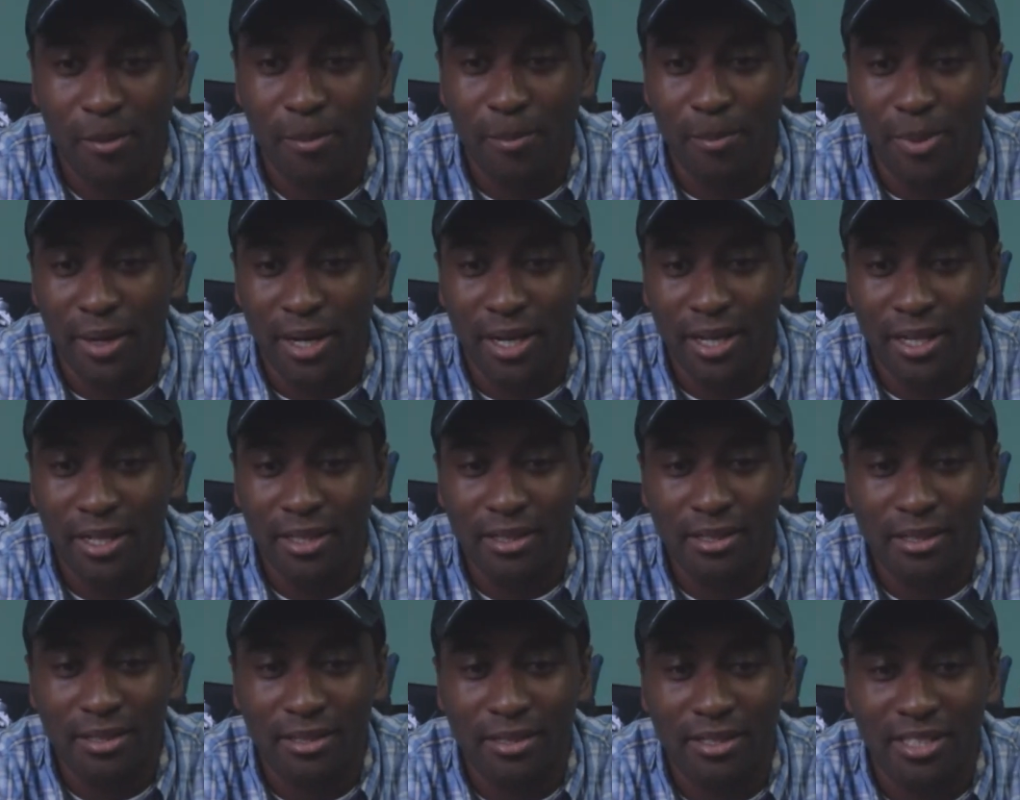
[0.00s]
but
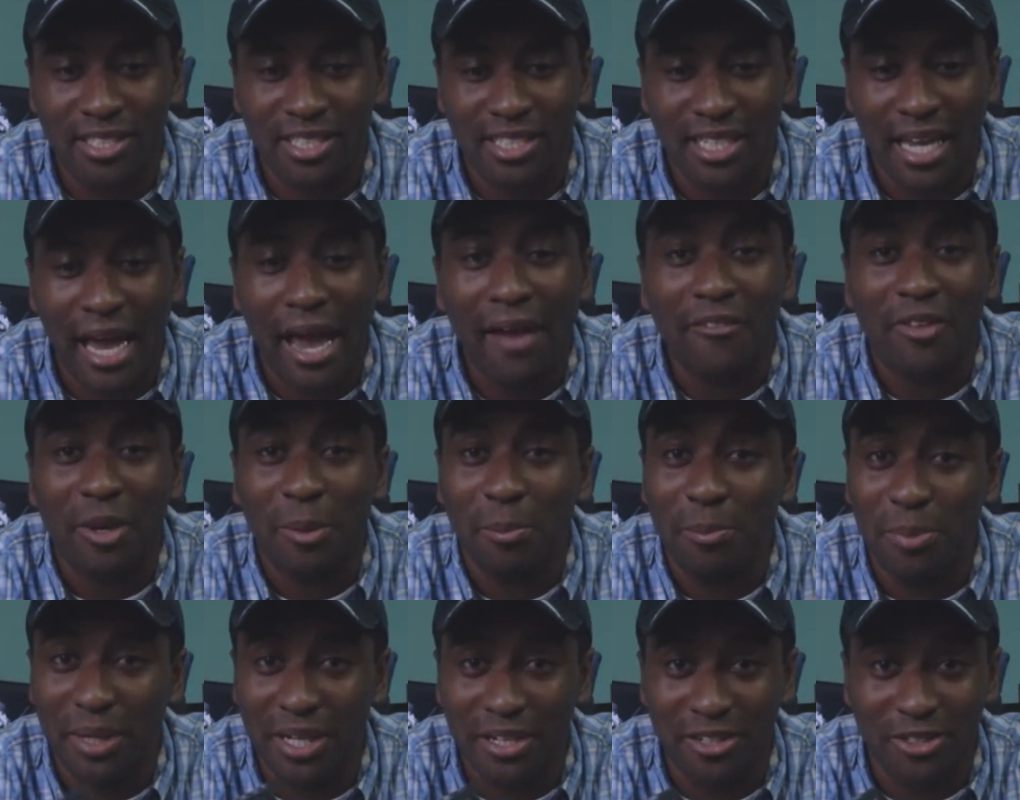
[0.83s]
just having a
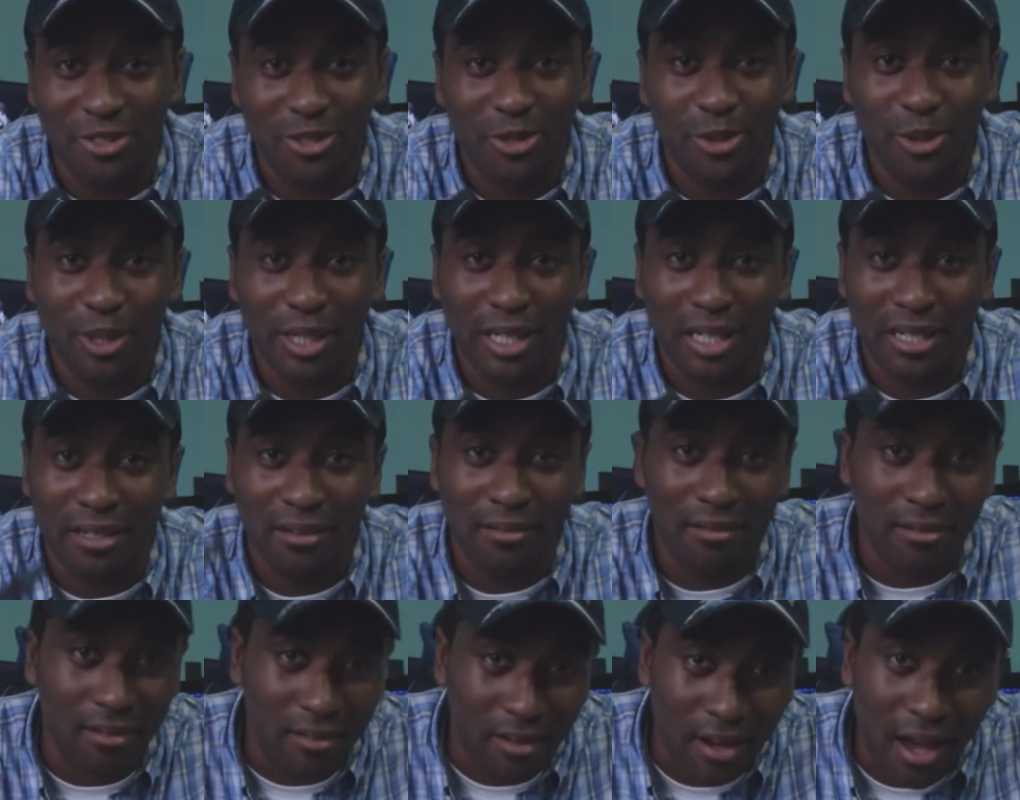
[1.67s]
bigger
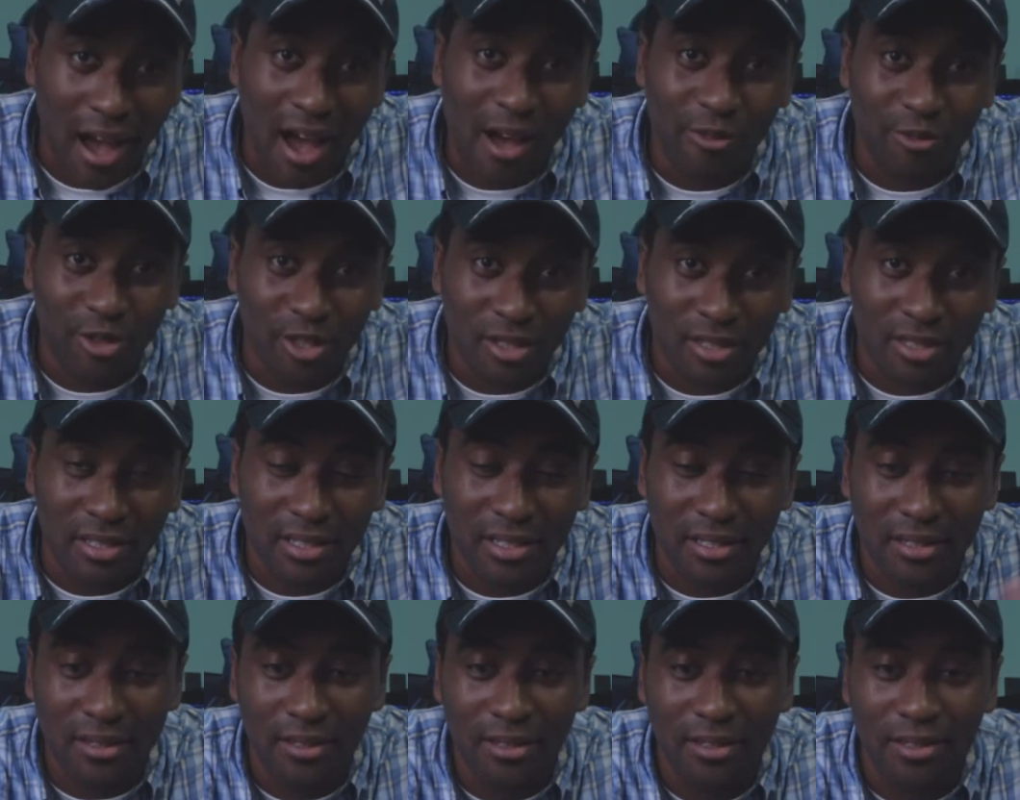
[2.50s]
screen,
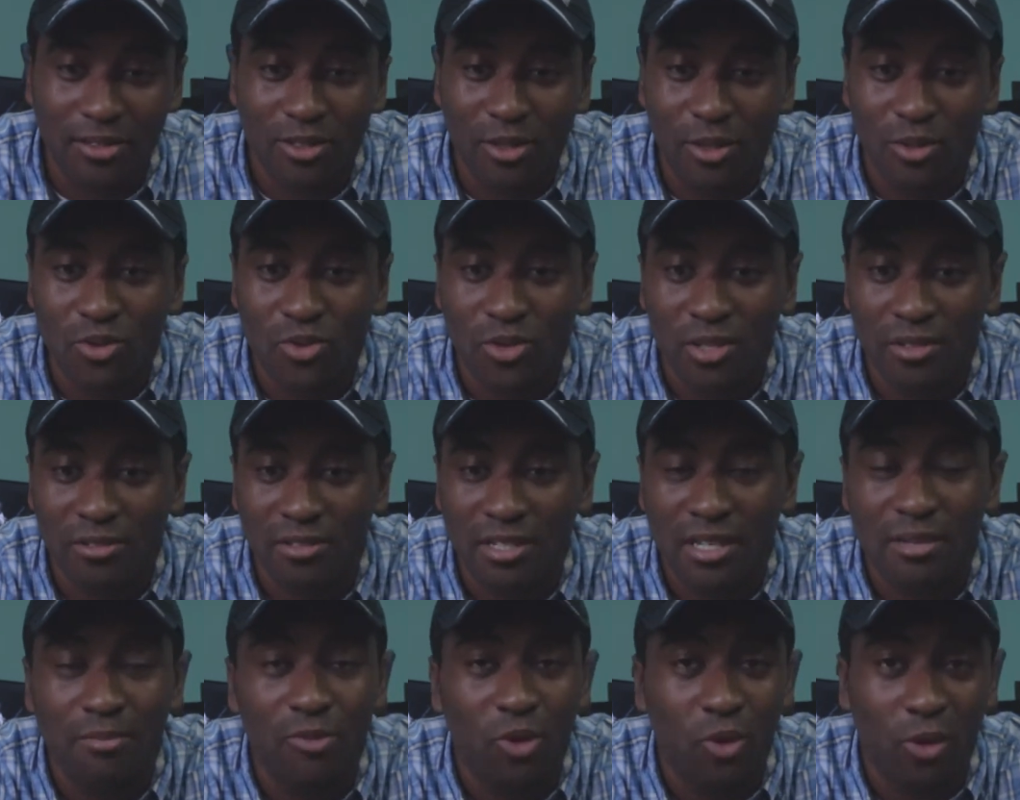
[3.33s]
obviously, so you can
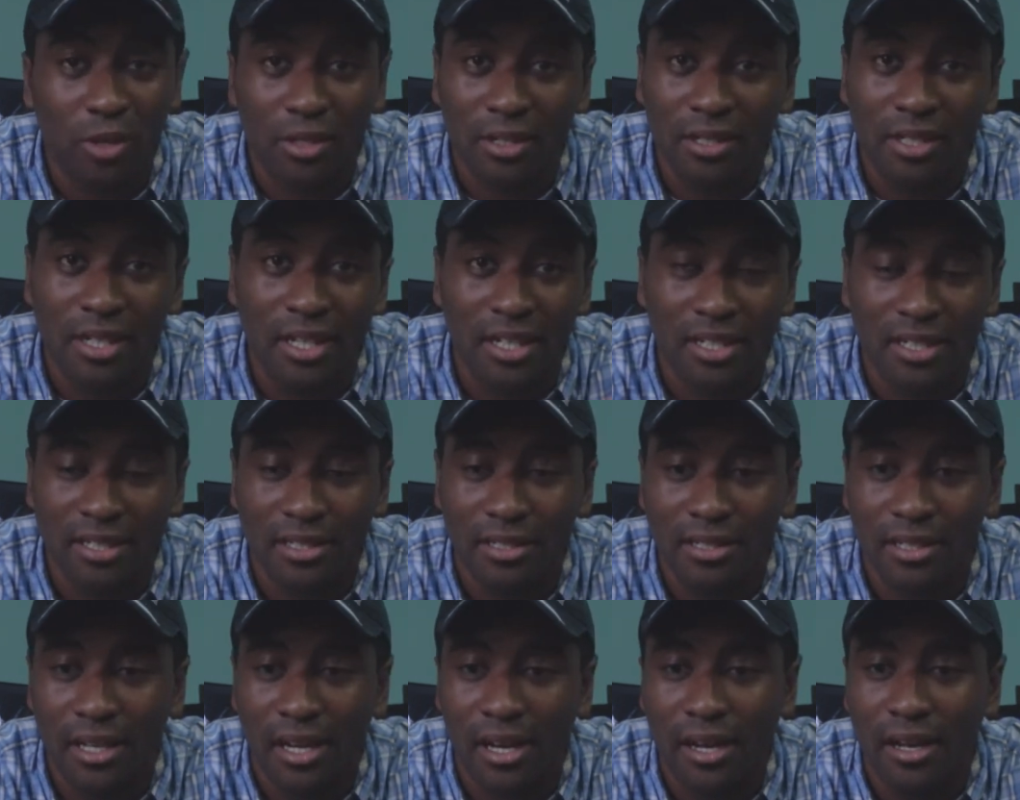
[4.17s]
see more
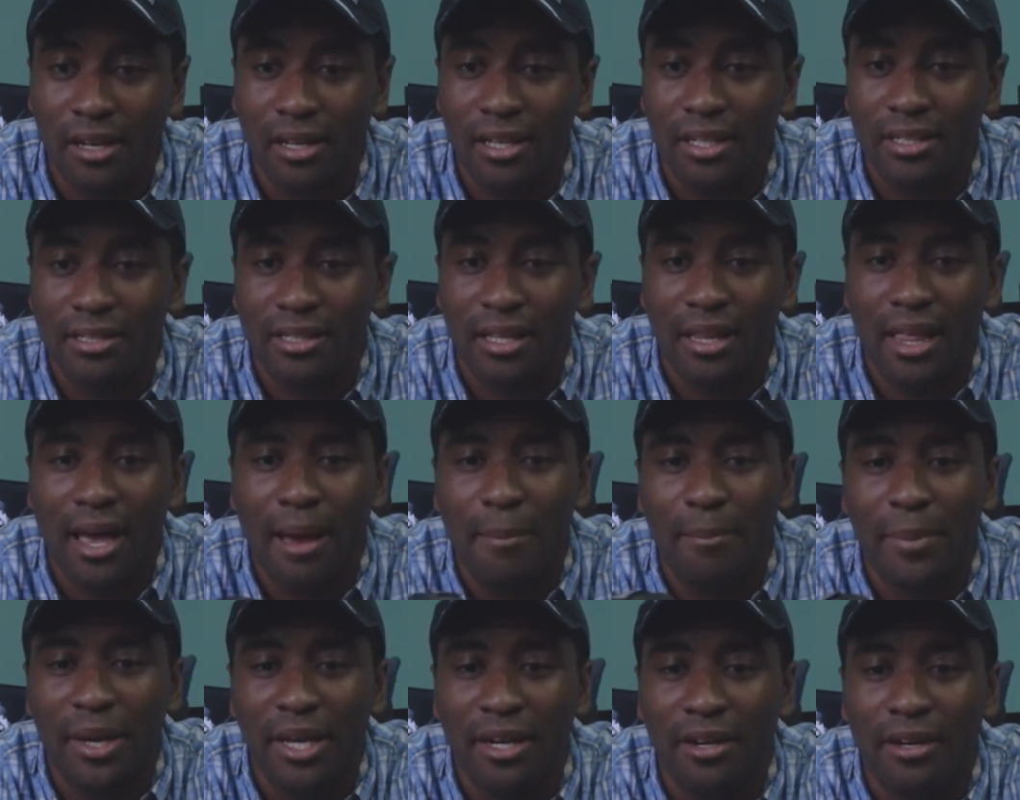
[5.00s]
is a
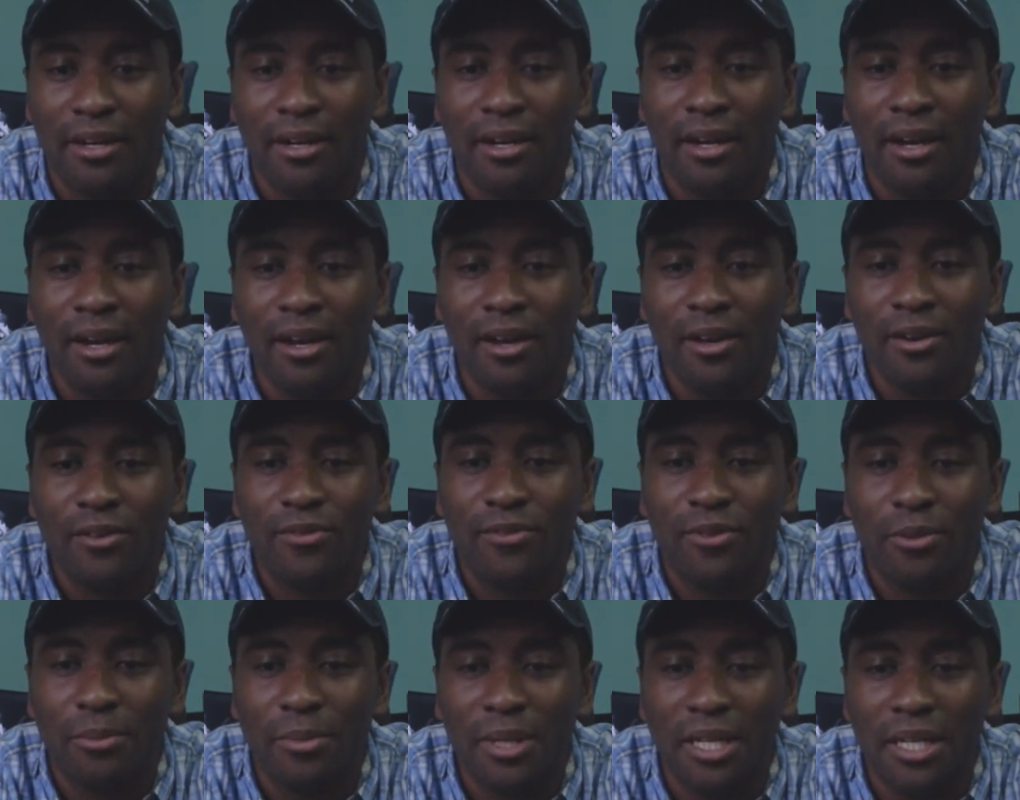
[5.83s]
lot better
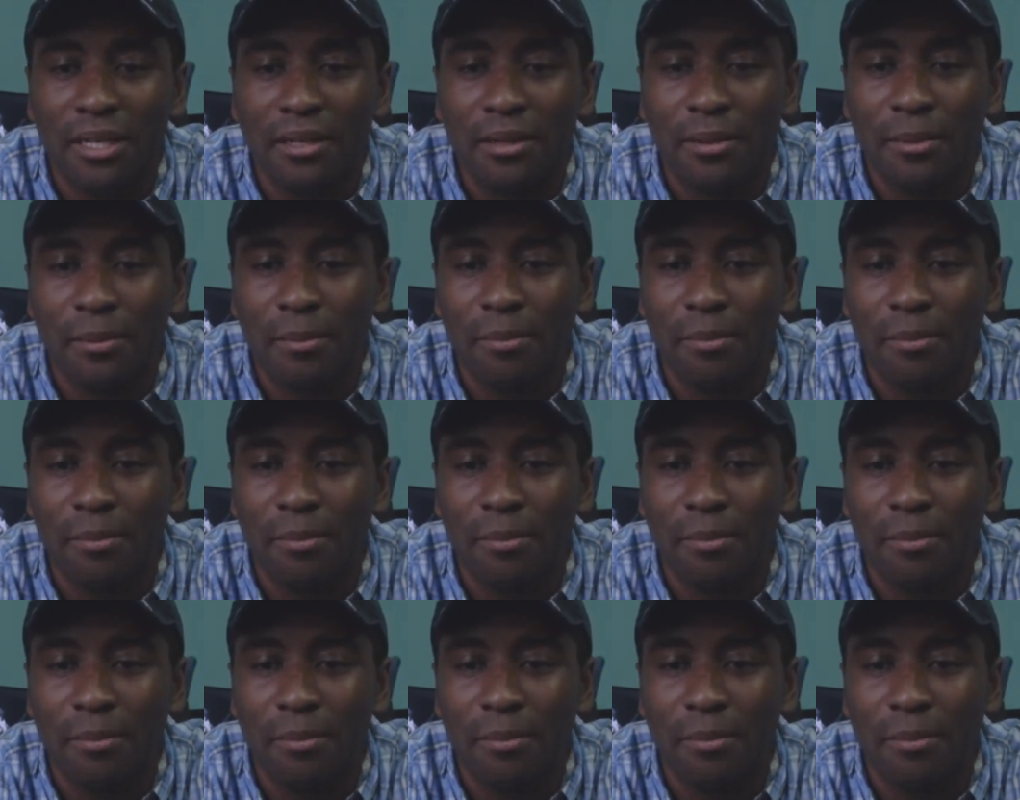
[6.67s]
for me.